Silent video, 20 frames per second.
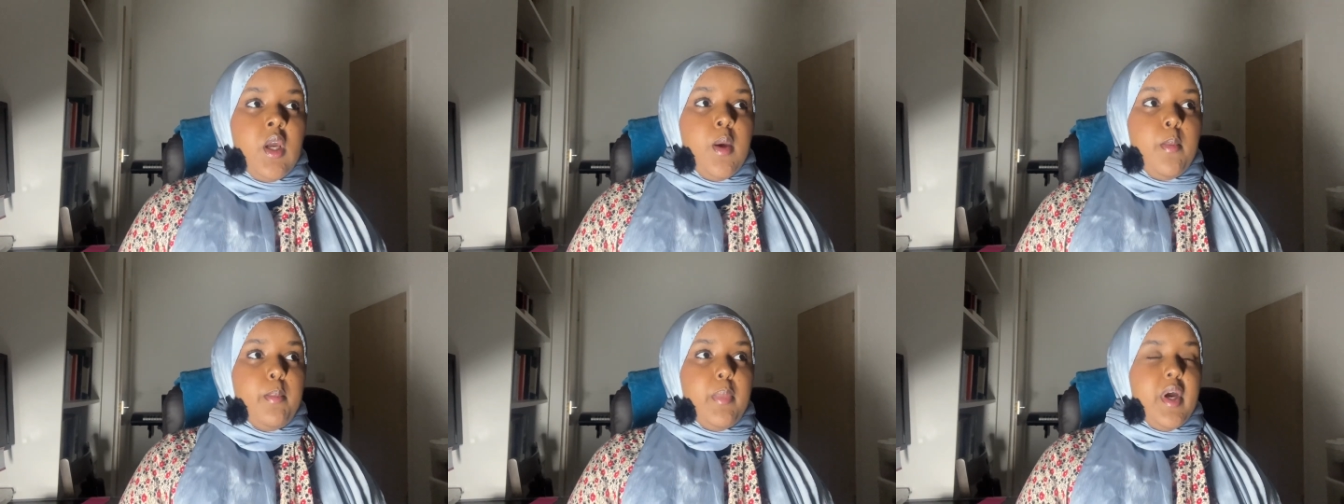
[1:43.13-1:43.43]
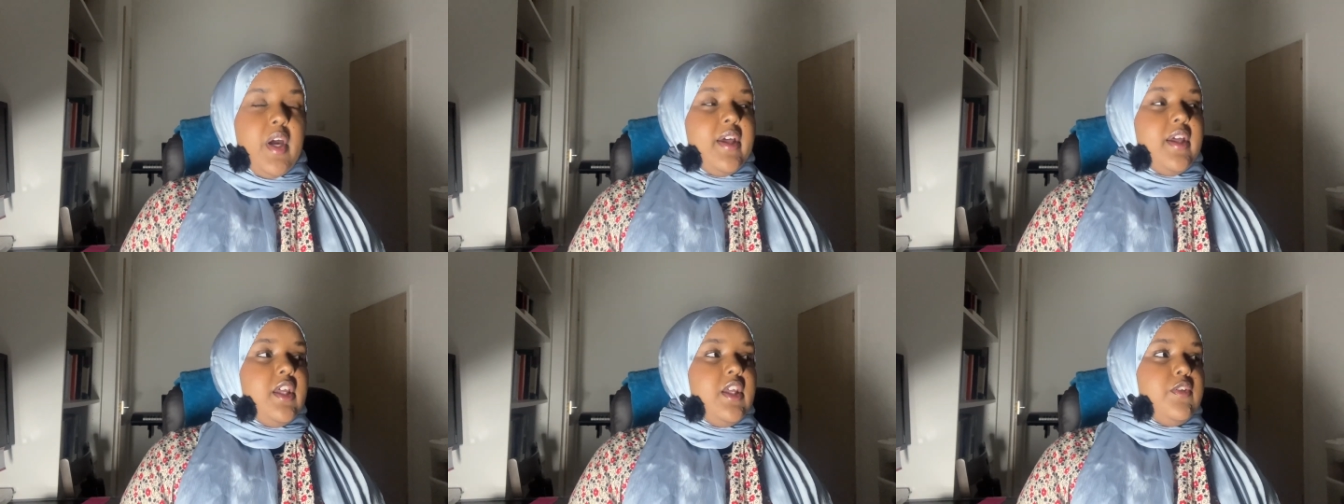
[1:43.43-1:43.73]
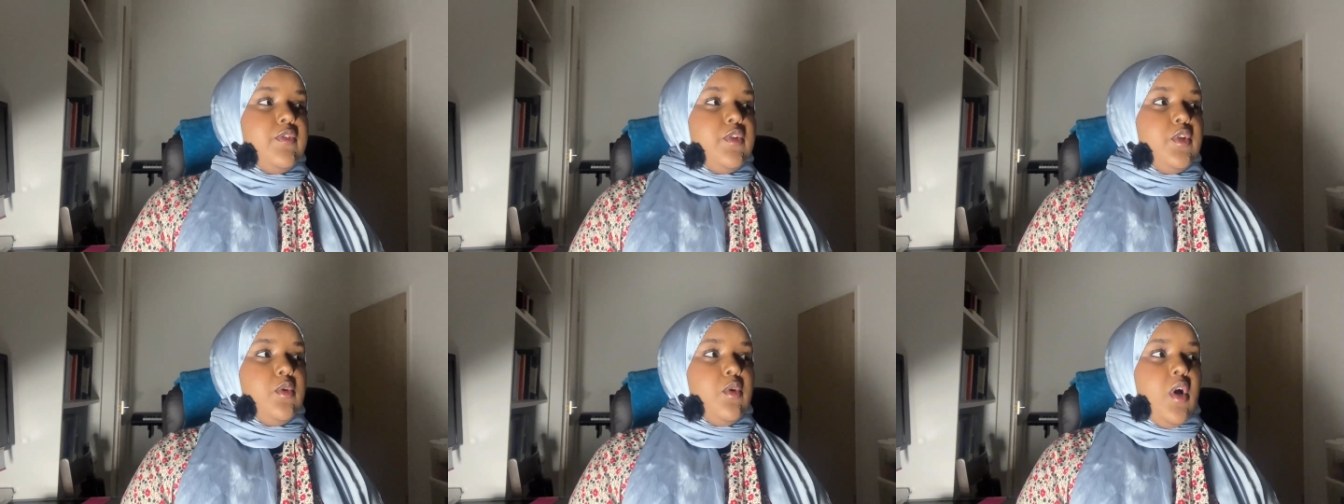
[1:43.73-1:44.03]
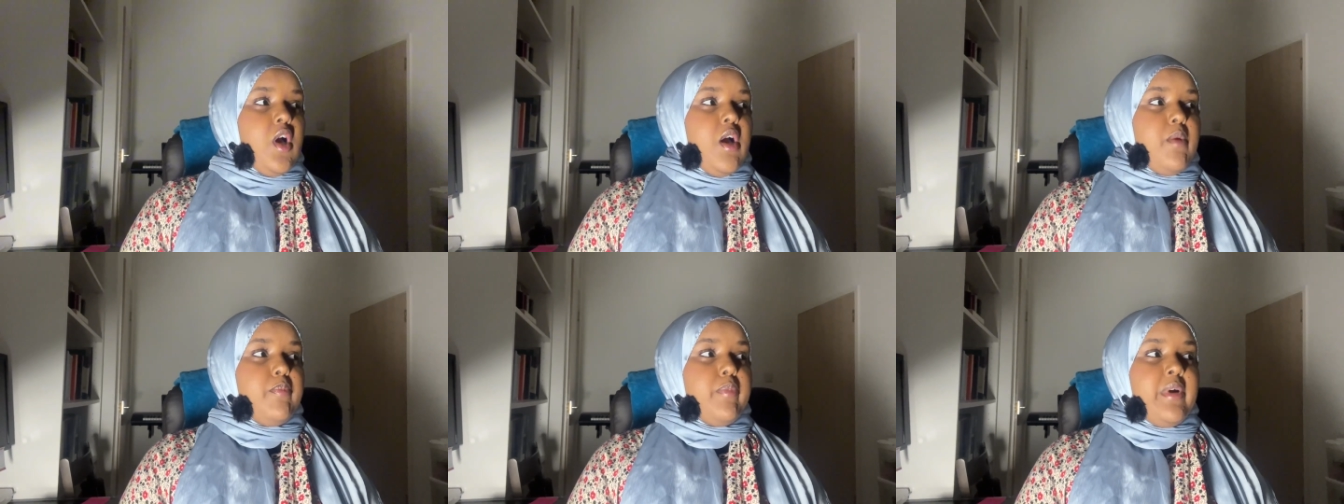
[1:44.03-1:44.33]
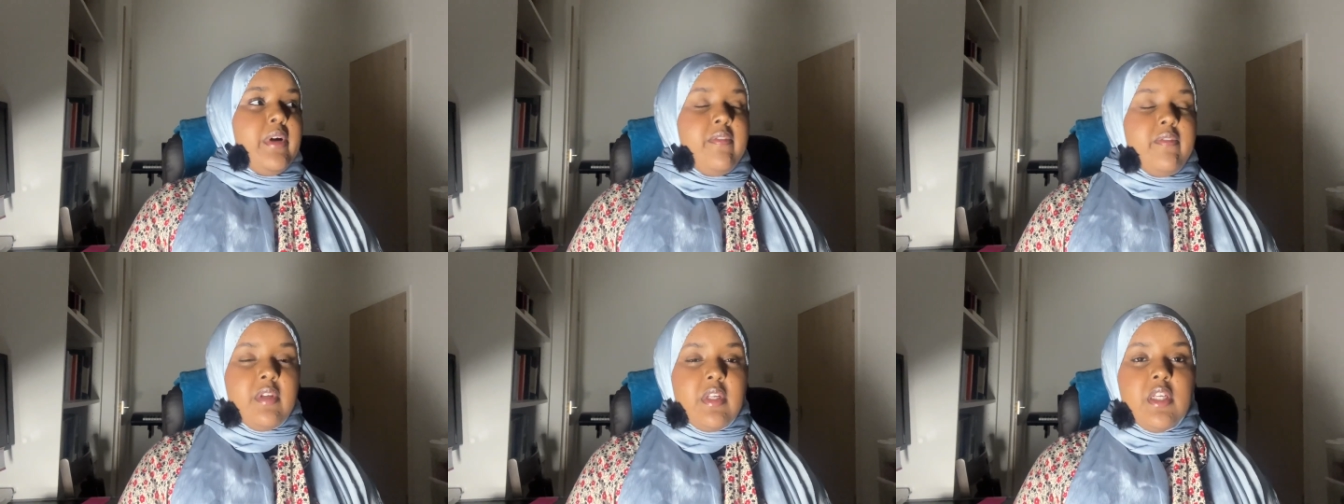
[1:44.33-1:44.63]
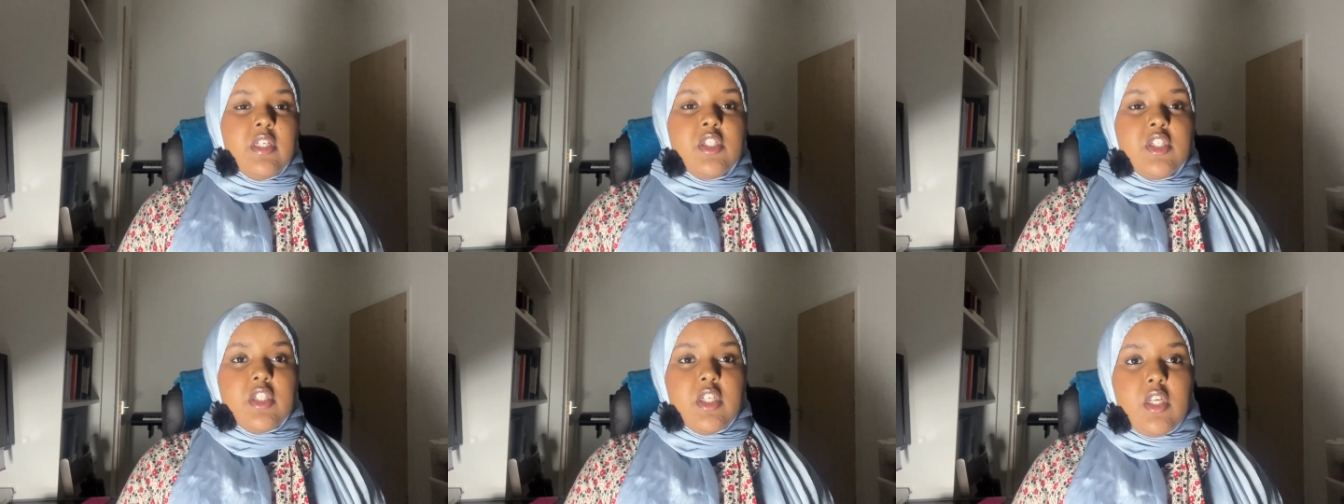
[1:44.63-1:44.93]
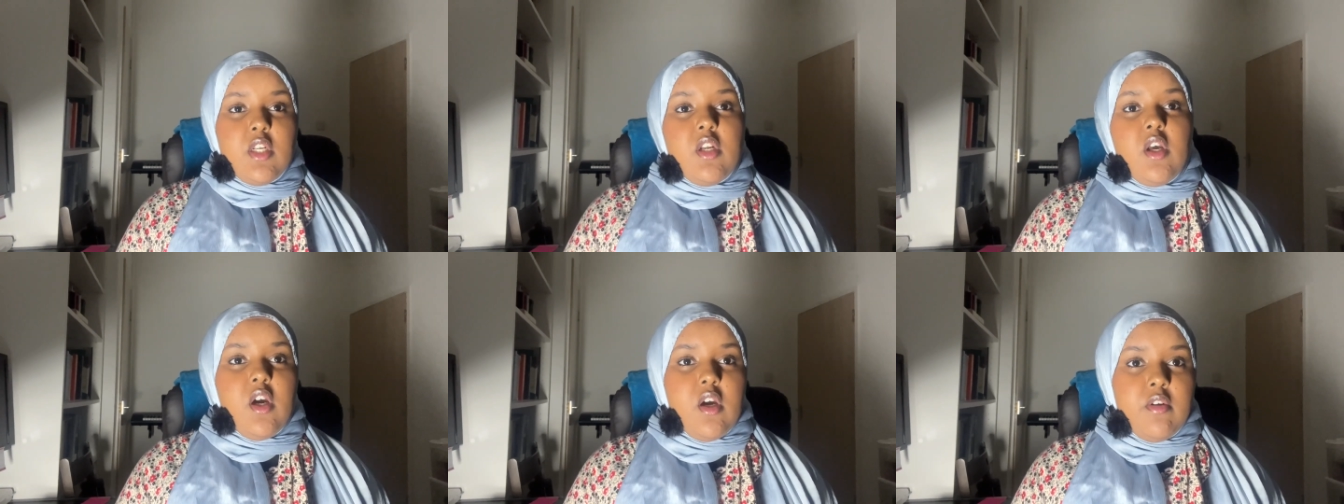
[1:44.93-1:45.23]
But if you are privileged
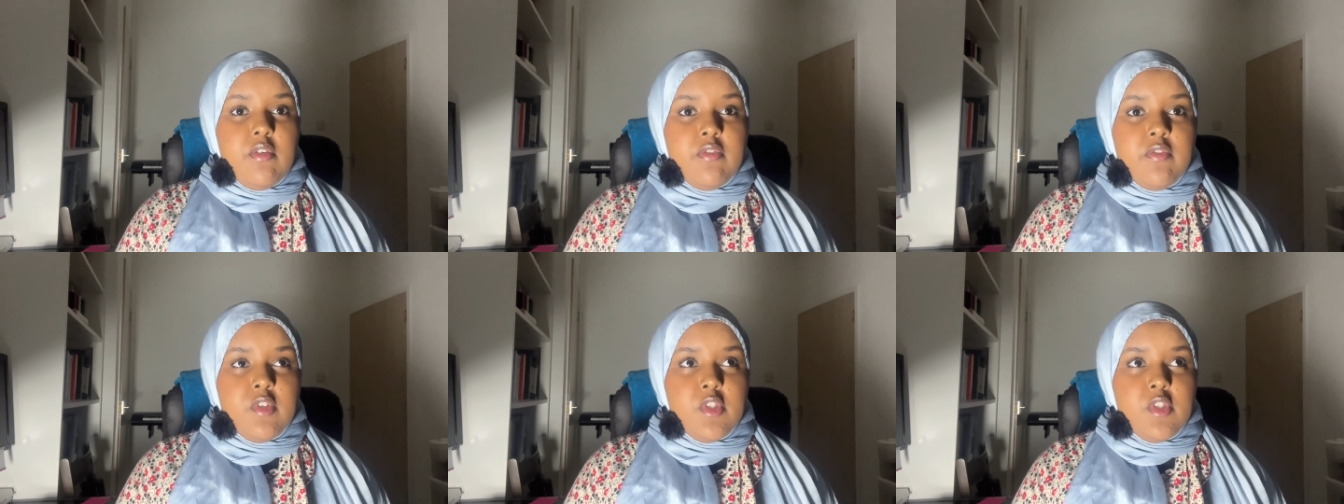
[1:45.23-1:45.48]
enough